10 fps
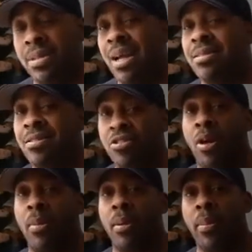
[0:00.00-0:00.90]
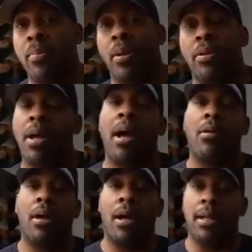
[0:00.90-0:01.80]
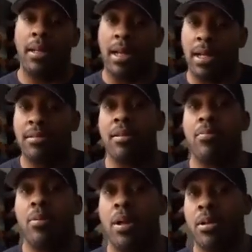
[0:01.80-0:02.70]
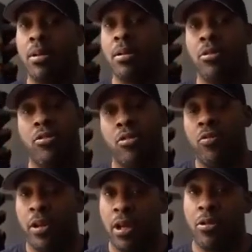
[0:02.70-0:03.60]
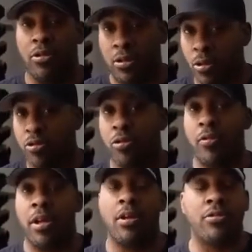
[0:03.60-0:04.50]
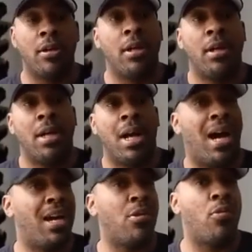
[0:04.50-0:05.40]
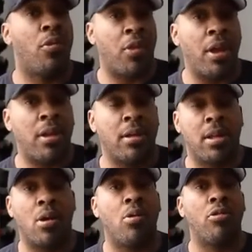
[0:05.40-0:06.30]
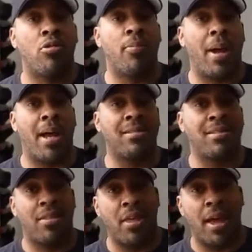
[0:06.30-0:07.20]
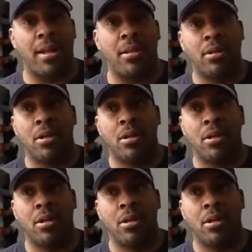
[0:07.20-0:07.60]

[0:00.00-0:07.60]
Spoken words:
that's a disarmament bill. Now, like I said in those two videos, I don't think they're going to pass that